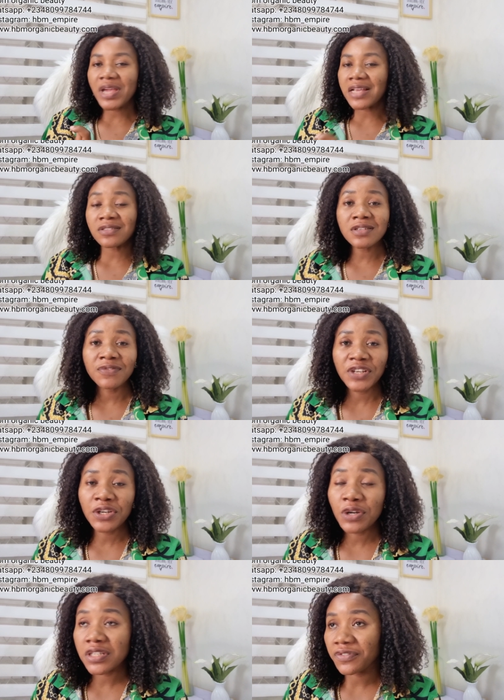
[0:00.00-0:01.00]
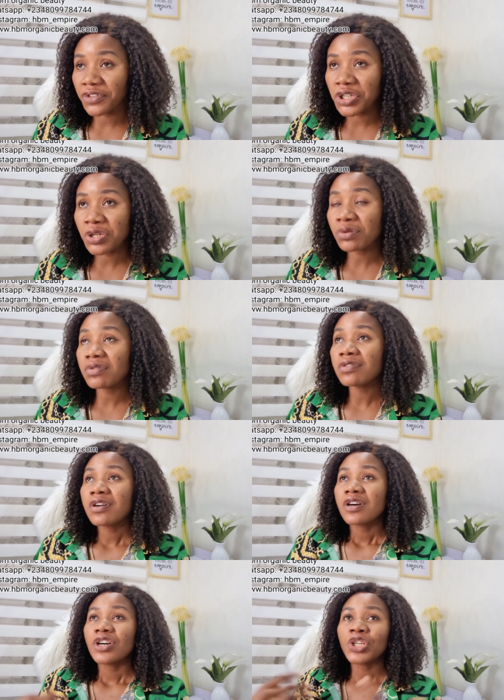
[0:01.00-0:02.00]
Yes, this video is for you.
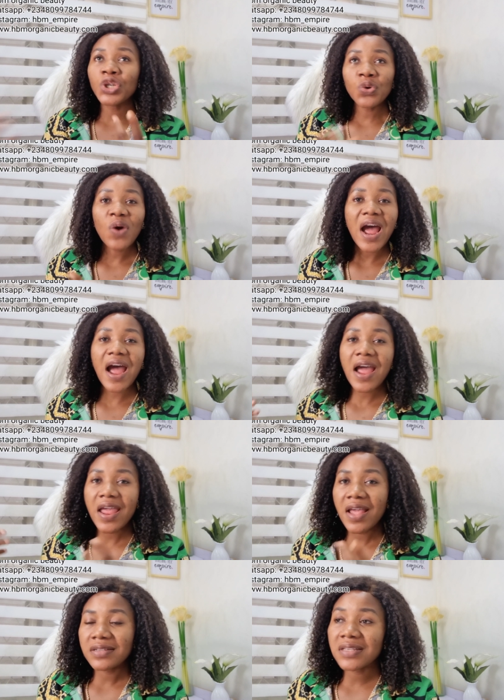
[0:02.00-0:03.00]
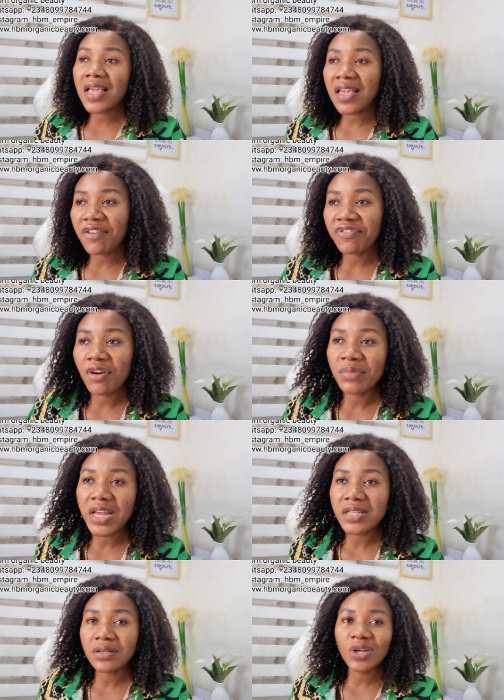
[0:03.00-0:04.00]
You are a skincare
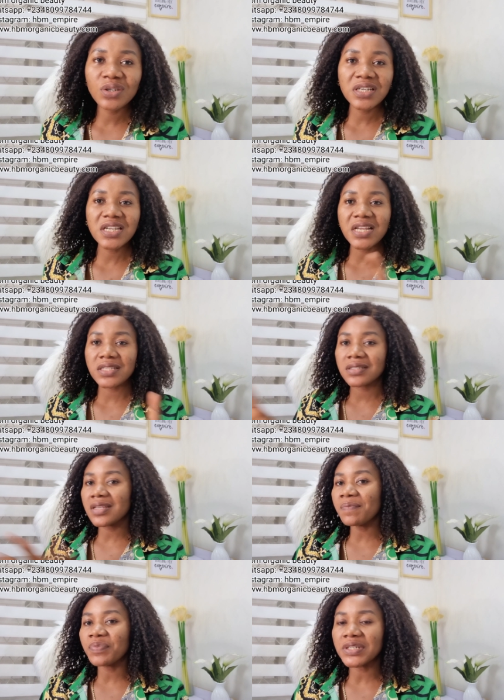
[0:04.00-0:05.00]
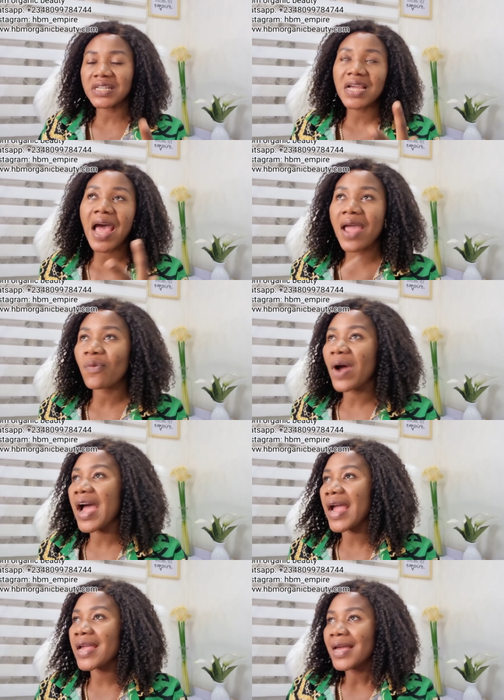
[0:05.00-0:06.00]
formulator, you need a simple
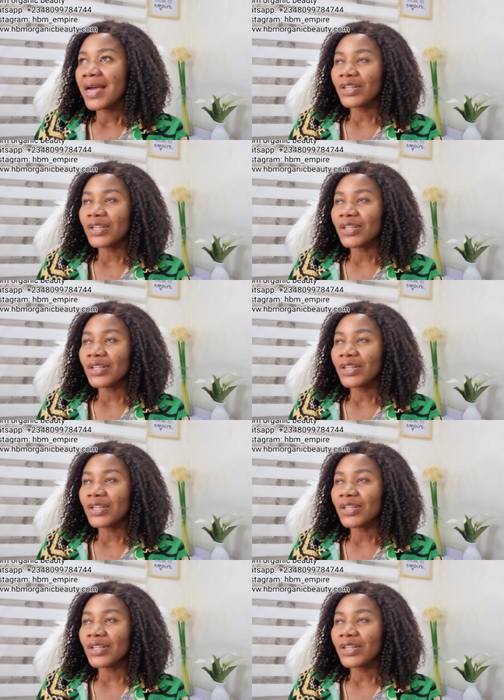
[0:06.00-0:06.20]
DIY.